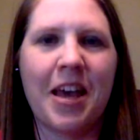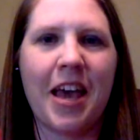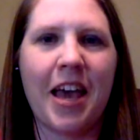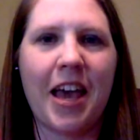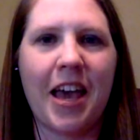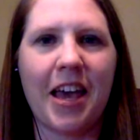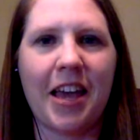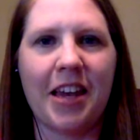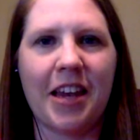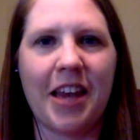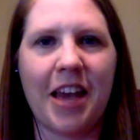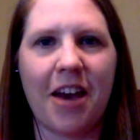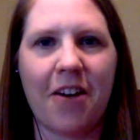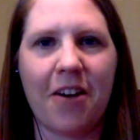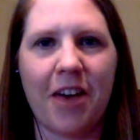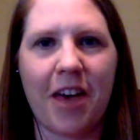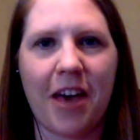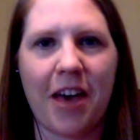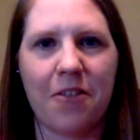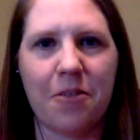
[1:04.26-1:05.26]
And now
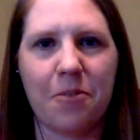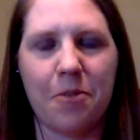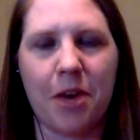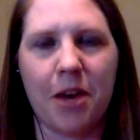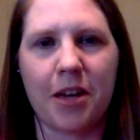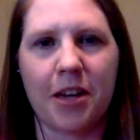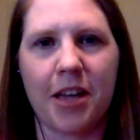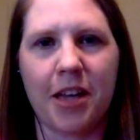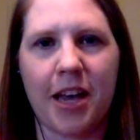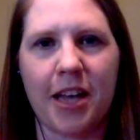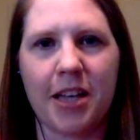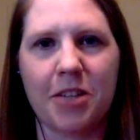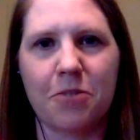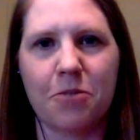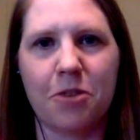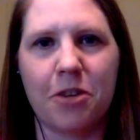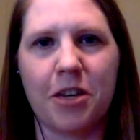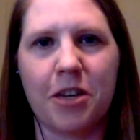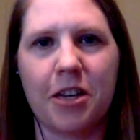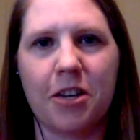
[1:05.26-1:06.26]
I have a podcast
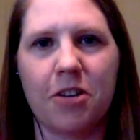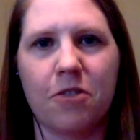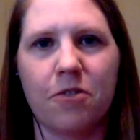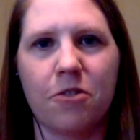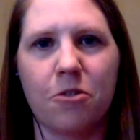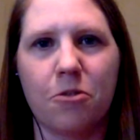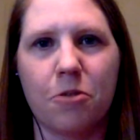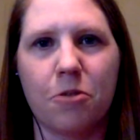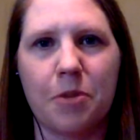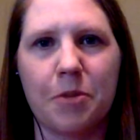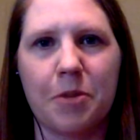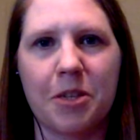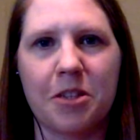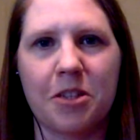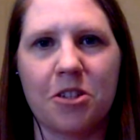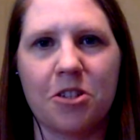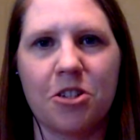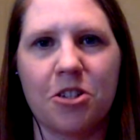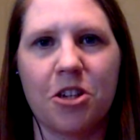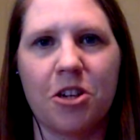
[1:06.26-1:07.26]
where I interview women
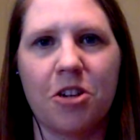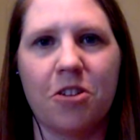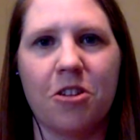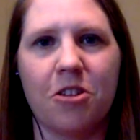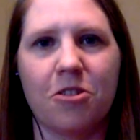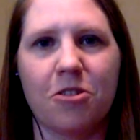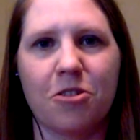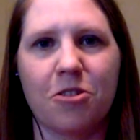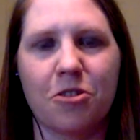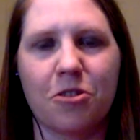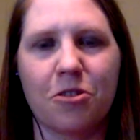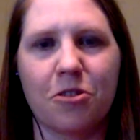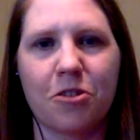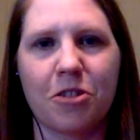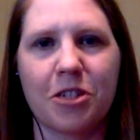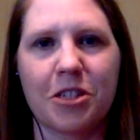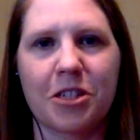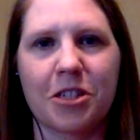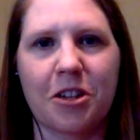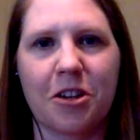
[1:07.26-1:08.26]
to share their
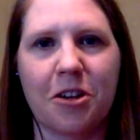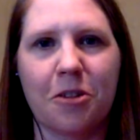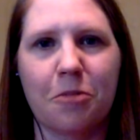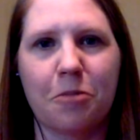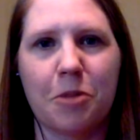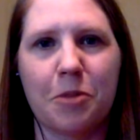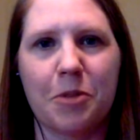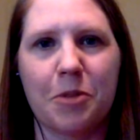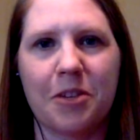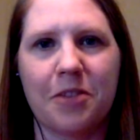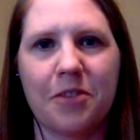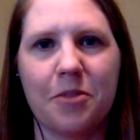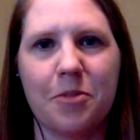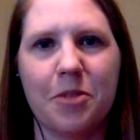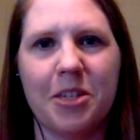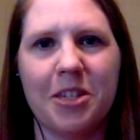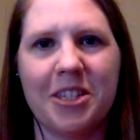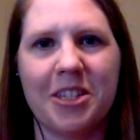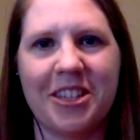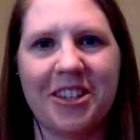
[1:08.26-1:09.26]
stories called Women of the
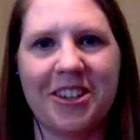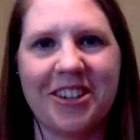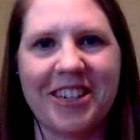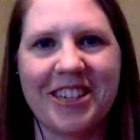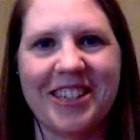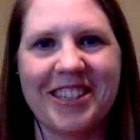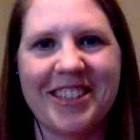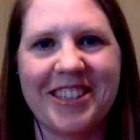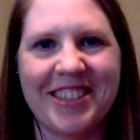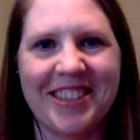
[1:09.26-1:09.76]
Military.